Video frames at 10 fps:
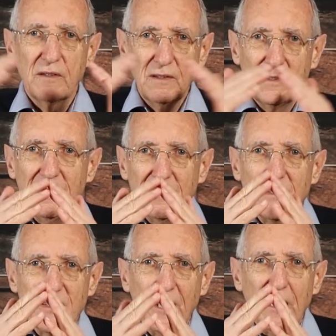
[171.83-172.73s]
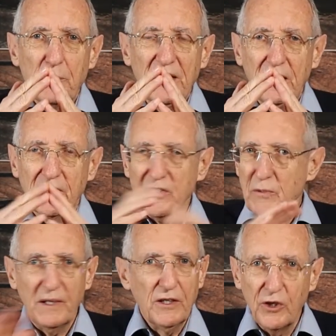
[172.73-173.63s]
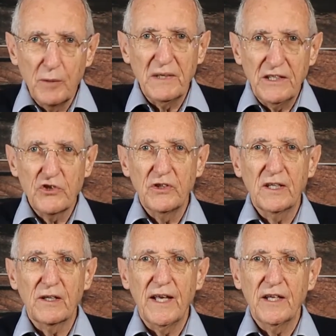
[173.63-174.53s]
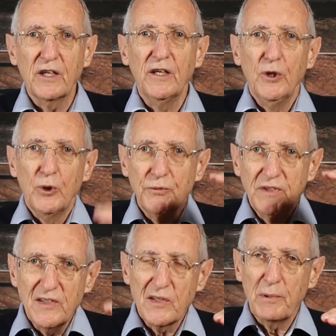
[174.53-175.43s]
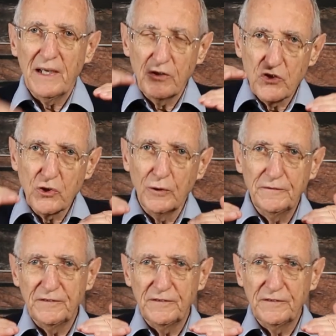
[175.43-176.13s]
Think of it like a pyramid. At the top is energy, which forms the cell.